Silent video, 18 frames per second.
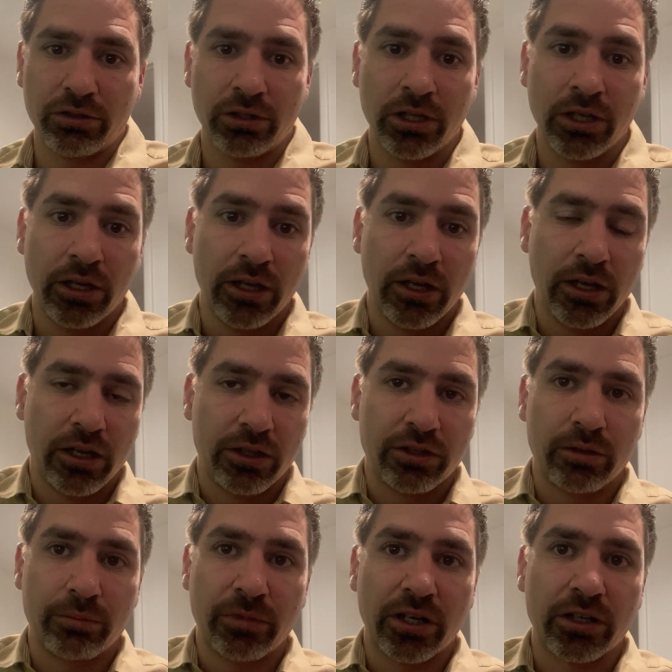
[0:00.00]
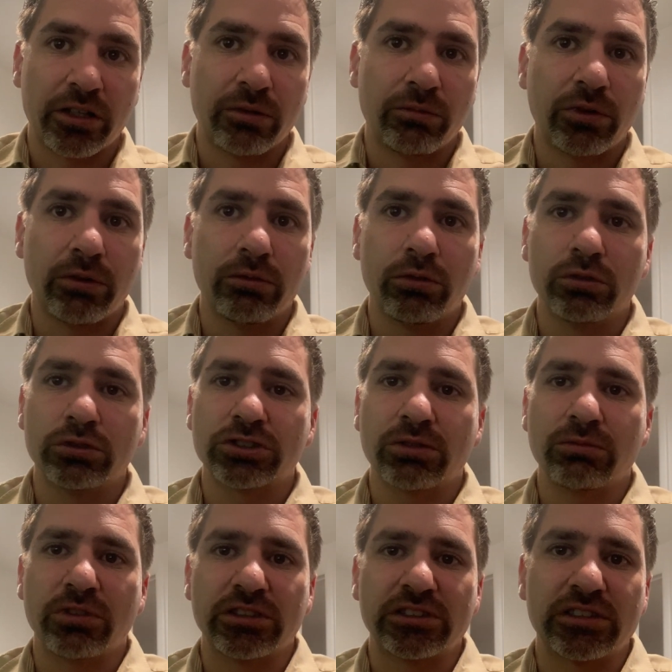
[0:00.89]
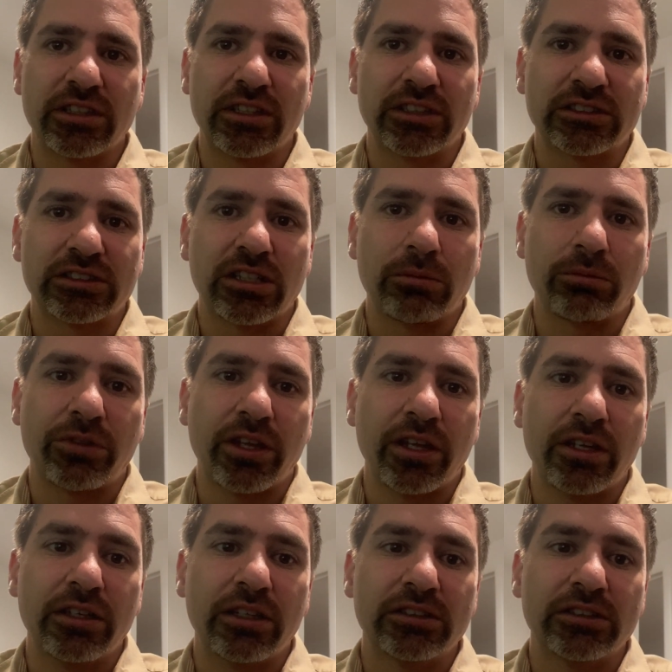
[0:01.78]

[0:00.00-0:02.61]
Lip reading: In the American Revolution, we see the same thing.